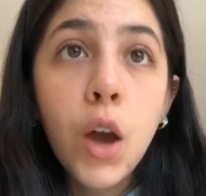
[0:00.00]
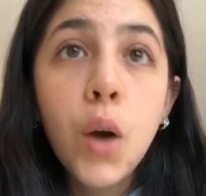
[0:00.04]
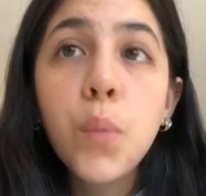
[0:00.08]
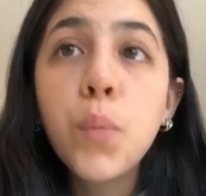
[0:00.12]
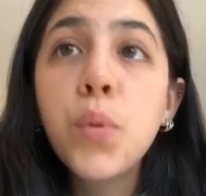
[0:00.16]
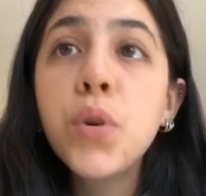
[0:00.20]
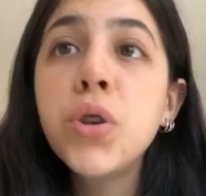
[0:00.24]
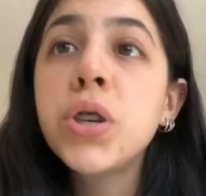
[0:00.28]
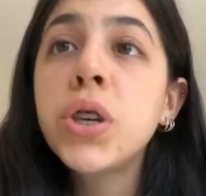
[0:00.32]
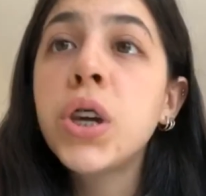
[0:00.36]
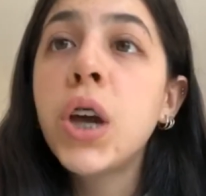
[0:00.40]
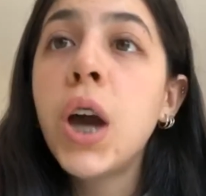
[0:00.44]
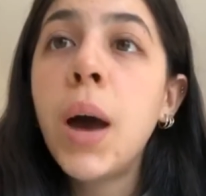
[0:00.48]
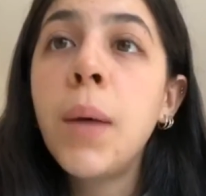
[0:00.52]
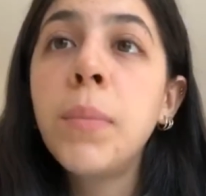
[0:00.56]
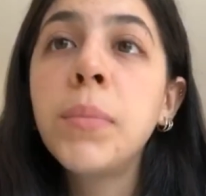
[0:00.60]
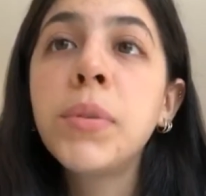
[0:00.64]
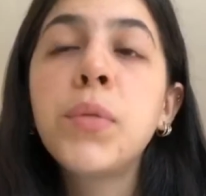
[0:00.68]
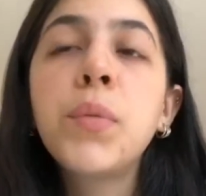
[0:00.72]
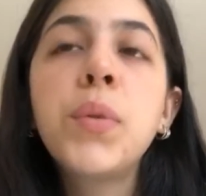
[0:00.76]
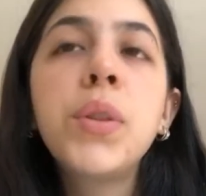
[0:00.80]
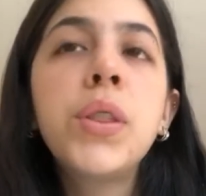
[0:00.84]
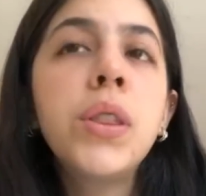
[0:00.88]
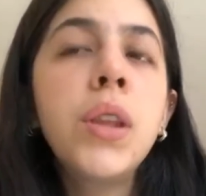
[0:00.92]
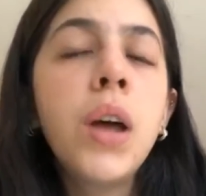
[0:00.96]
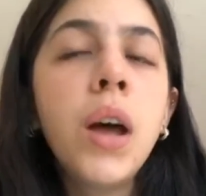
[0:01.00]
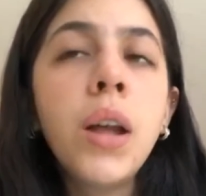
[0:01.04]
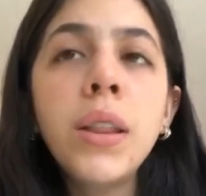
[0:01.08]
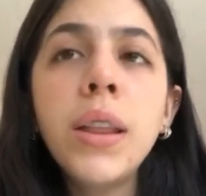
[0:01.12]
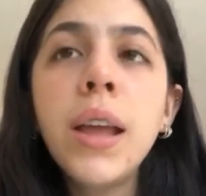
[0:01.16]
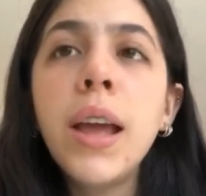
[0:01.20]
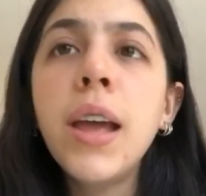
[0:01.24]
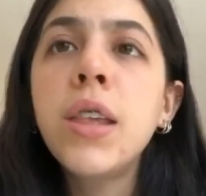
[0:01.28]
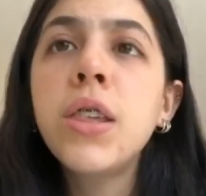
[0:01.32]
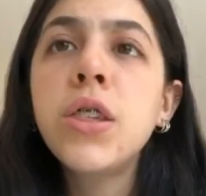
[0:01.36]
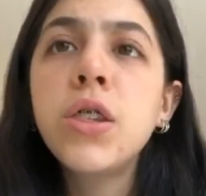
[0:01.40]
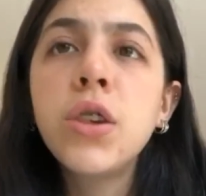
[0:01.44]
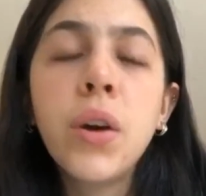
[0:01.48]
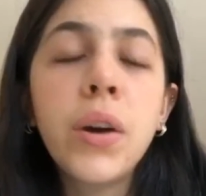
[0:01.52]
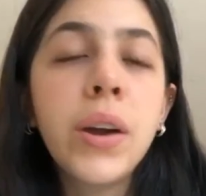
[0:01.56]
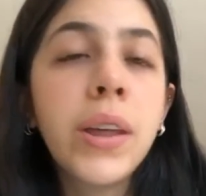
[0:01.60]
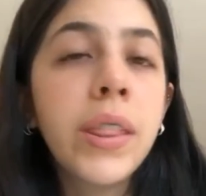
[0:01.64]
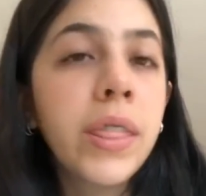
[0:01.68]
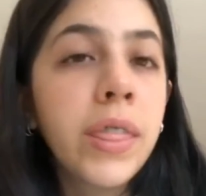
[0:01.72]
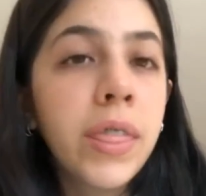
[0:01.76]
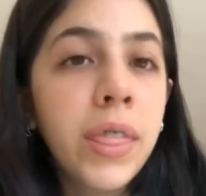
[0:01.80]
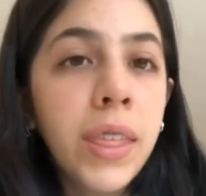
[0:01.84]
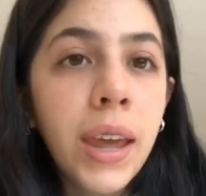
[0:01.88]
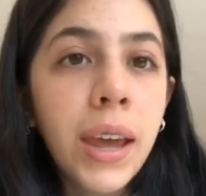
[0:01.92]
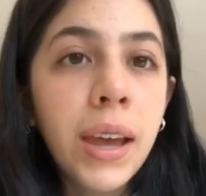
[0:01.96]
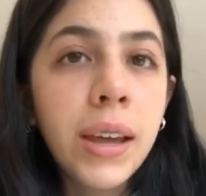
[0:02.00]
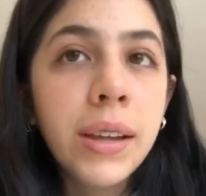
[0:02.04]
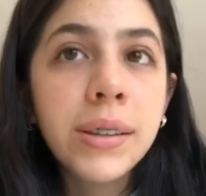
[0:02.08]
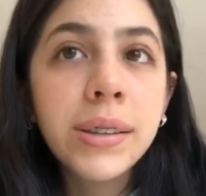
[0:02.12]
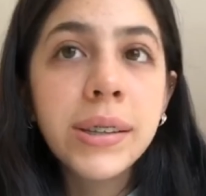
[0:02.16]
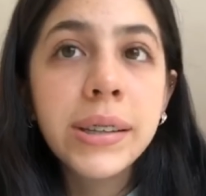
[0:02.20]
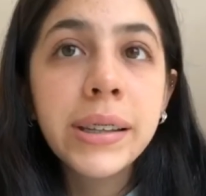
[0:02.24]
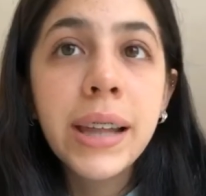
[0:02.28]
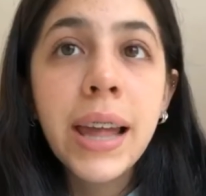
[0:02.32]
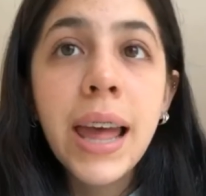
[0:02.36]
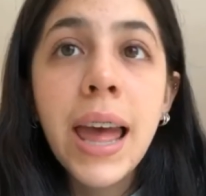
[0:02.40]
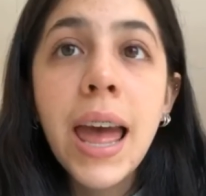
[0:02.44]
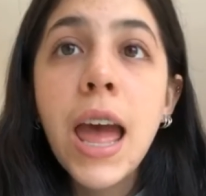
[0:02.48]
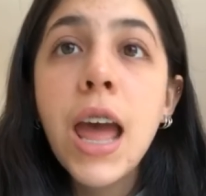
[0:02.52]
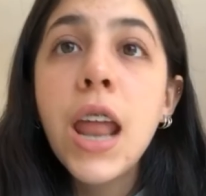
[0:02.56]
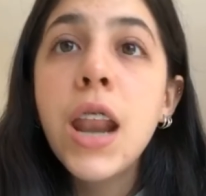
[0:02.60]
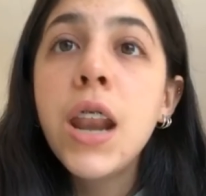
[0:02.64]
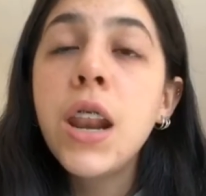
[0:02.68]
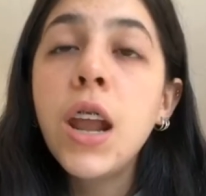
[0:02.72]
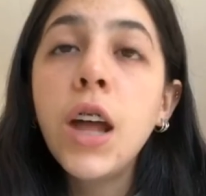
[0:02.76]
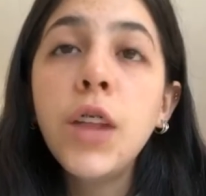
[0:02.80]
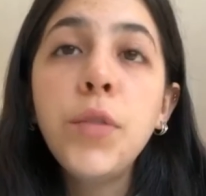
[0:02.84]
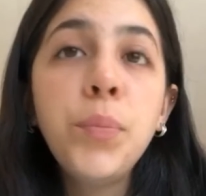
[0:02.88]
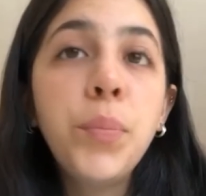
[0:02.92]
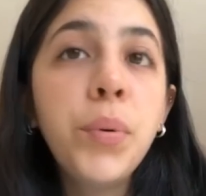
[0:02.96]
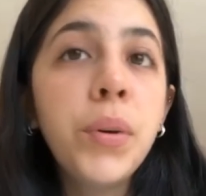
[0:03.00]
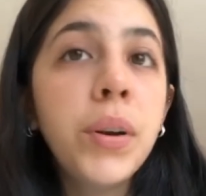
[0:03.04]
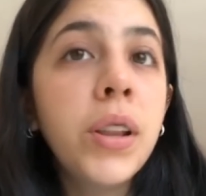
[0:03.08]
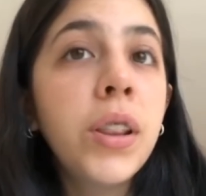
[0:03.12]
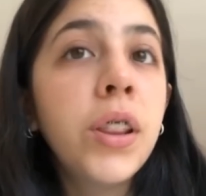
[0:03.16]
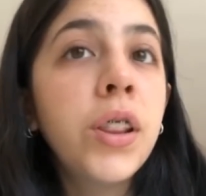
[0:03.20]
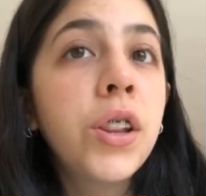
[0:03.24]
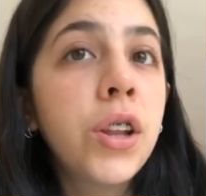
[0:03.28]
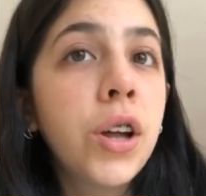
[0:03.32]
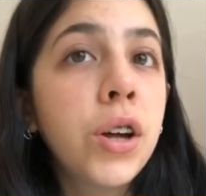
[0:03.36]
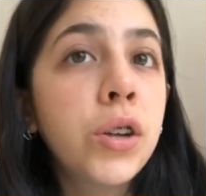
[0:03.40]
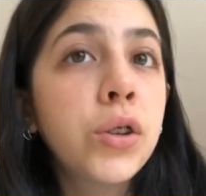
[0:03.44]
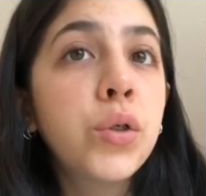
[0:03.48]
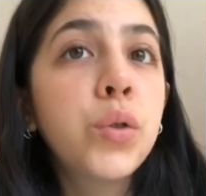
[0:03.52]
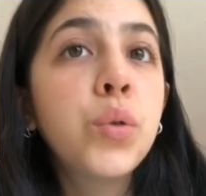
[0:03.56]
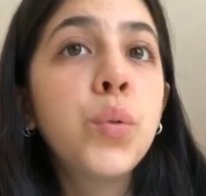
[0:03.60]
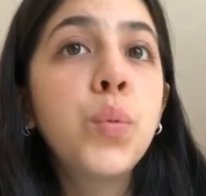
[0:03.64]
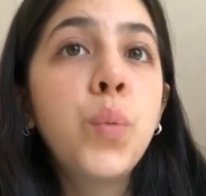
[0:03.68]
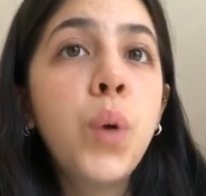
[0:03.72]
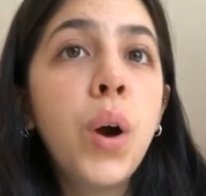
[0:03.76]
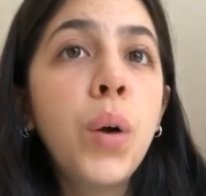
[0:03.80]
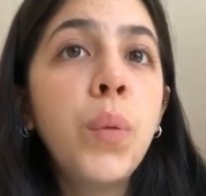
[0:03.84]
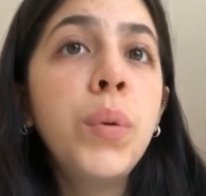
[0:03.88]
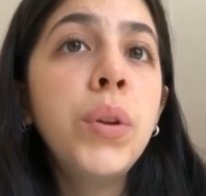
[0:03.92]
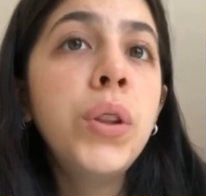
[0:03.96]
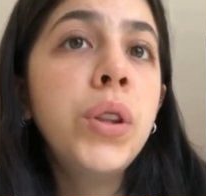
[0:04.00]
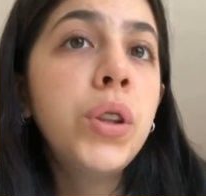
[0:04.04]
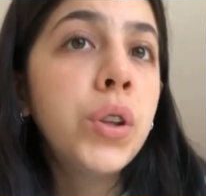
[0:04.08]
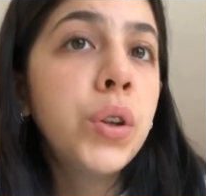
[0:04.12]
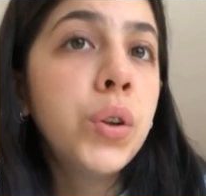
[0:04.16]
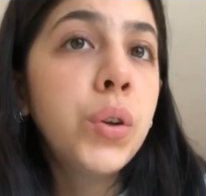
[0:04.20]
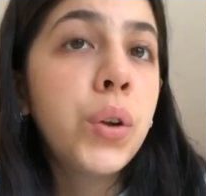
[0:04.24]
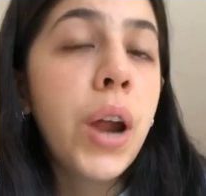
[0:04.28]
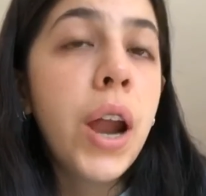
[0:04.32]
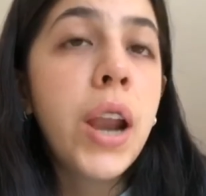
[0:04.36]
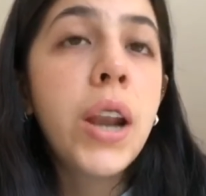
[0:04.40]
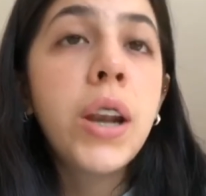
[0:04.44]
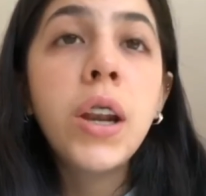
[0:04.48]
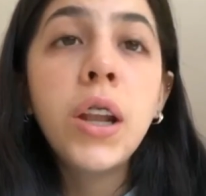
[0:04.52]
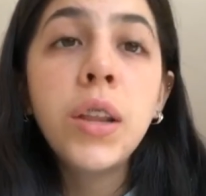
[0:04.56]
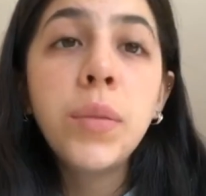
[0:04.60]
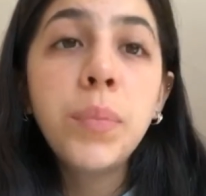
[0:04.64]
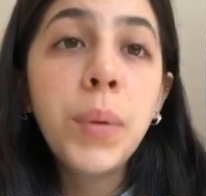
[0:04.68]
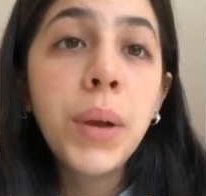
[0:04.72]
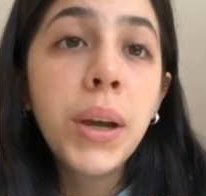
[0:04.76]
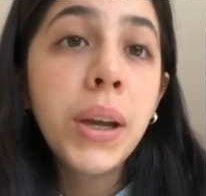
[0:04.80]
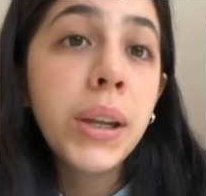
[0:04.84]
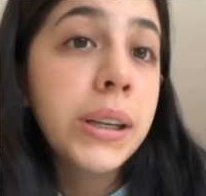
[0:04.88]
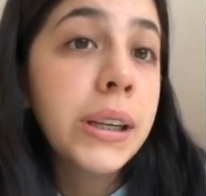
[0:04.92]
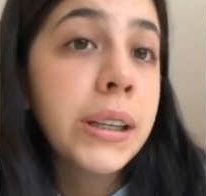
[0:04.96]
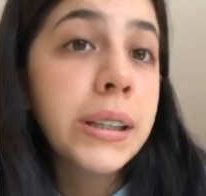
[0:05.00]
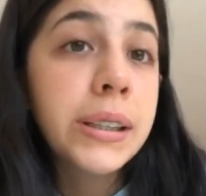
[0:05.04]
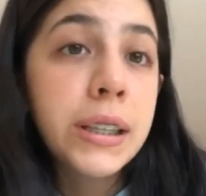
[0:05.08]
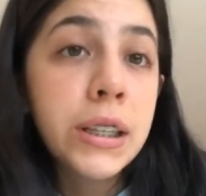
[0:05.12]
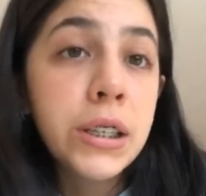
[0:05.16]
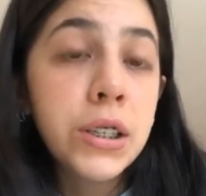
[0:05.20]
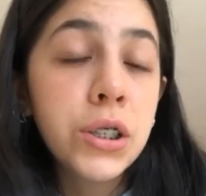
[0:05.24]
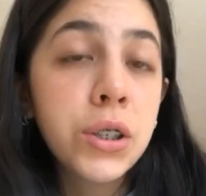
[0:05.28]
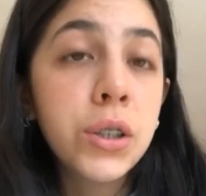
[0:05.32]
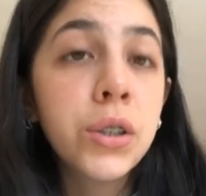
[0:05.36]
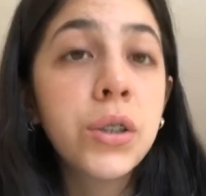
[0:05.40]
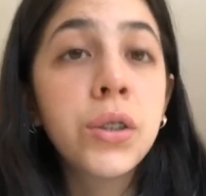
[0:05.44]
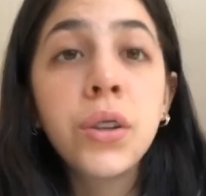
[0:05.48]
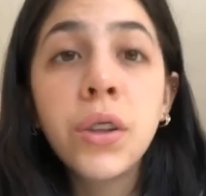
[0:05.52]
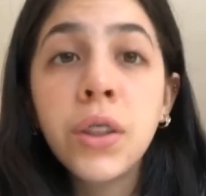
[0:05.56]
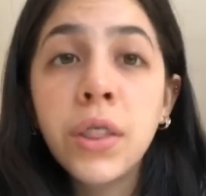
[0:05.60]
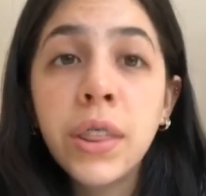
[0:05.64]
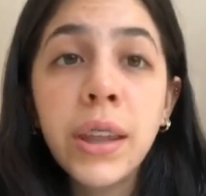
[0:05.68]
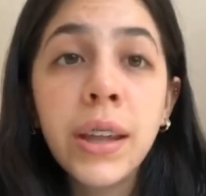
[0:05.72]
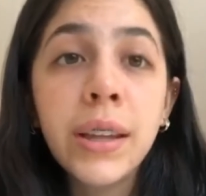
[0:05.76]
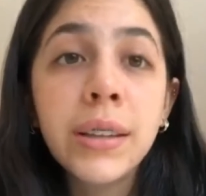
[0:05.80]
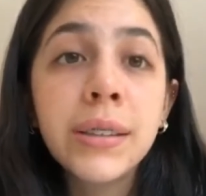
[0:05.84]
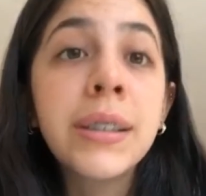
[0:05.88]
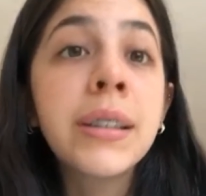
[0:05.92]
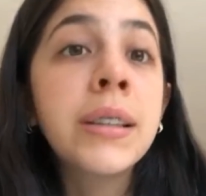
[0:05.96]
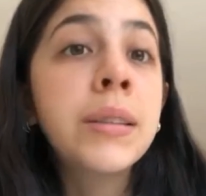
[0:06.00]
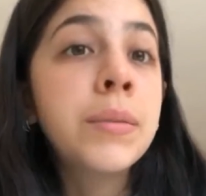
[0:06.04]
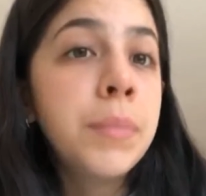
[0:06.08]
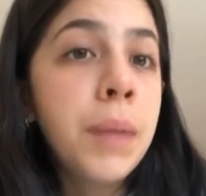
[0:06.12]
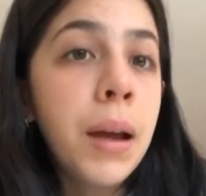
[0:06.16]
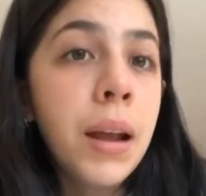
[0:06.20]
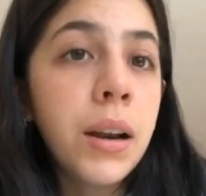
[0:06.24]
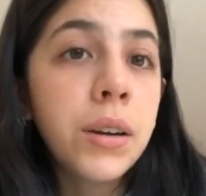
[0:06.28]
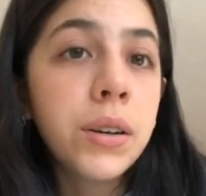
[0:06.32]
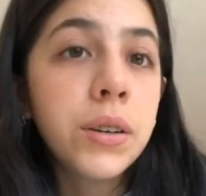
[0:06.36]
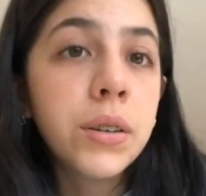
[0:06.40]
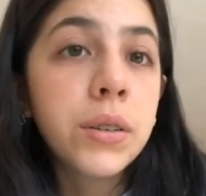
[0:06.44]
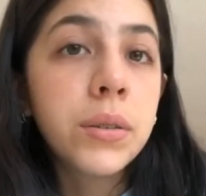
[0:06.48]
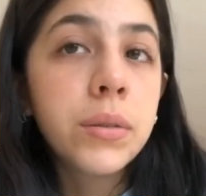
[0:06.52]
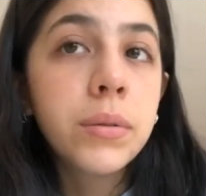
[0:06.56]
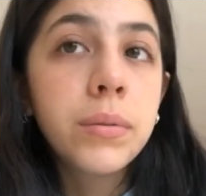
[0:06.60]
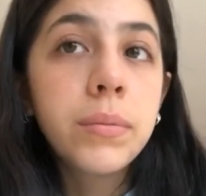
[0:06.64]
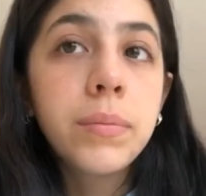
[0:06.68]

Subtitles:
which comes with not enjoying things, not putting thought to what we do, and not paying attention to things that matter.